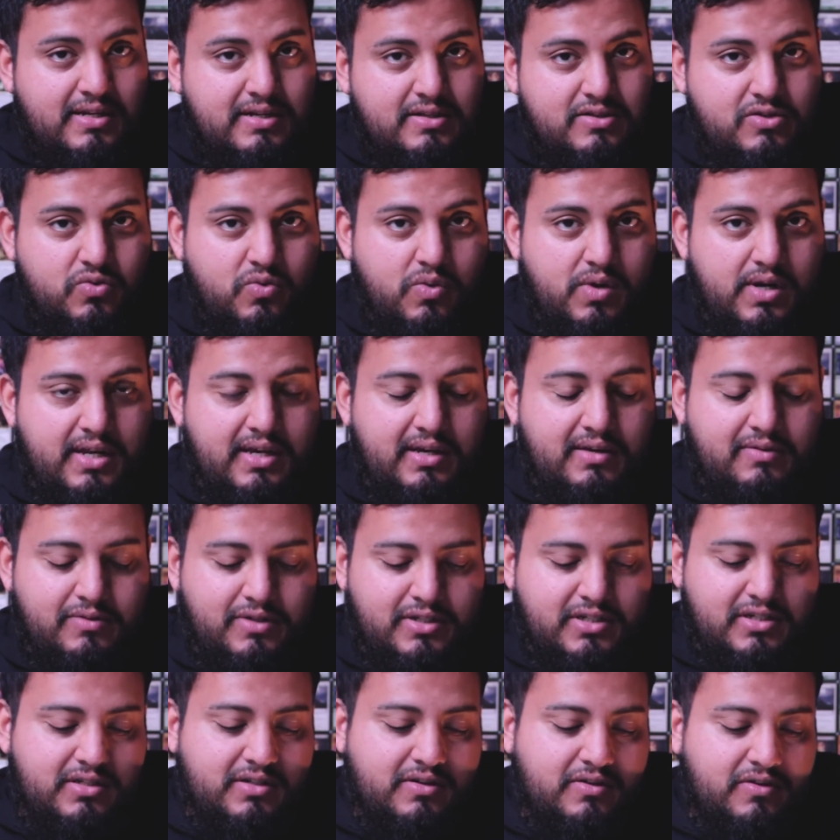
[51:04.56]
and 20,
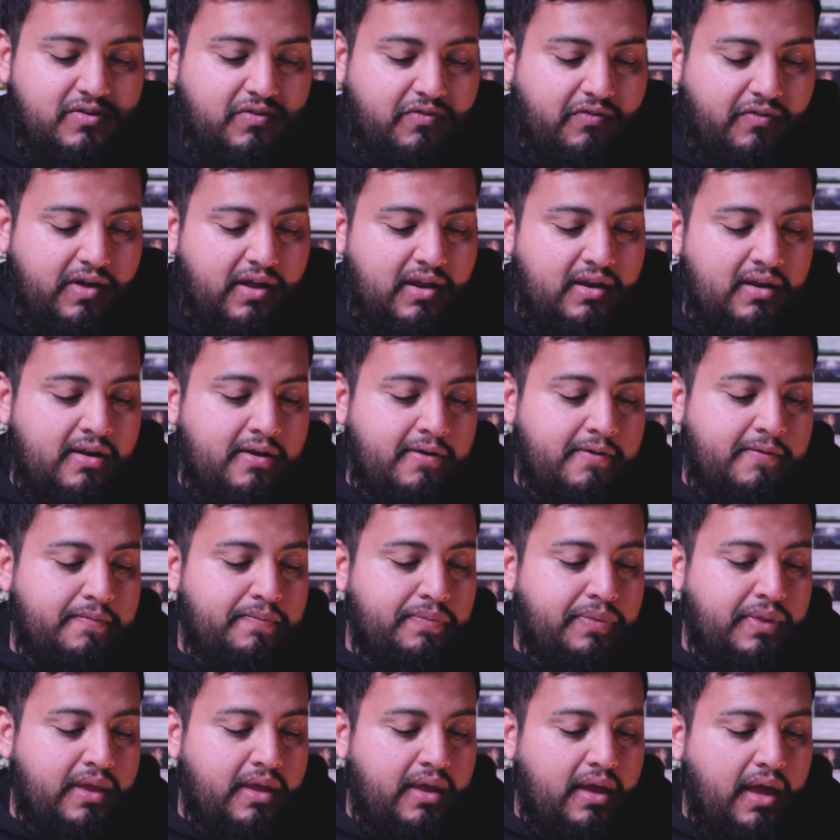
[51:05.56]
which is always fun.
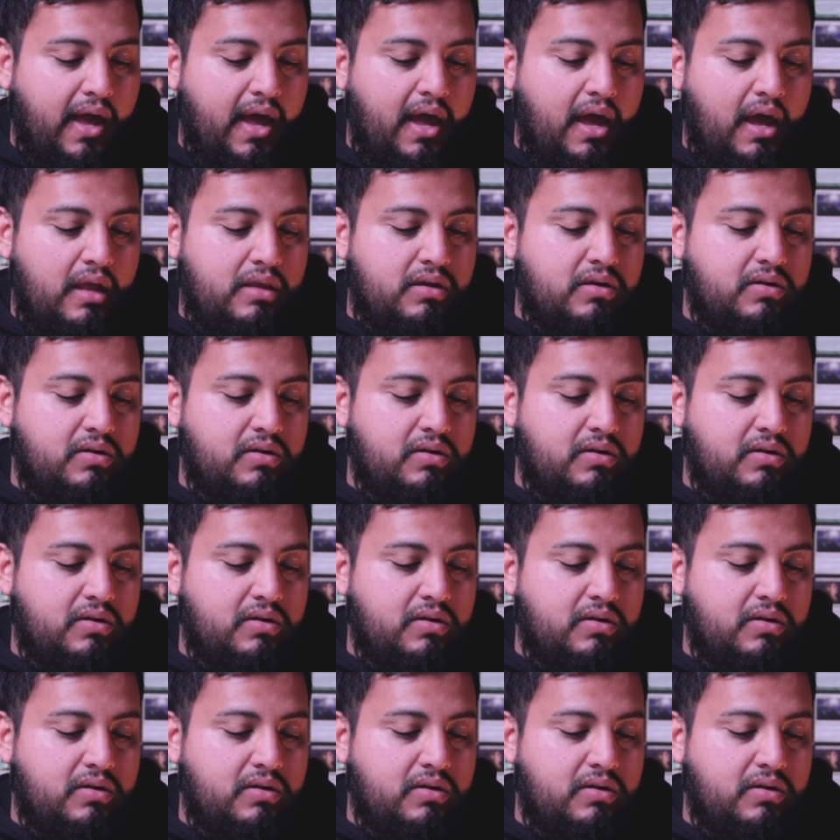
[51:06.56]
And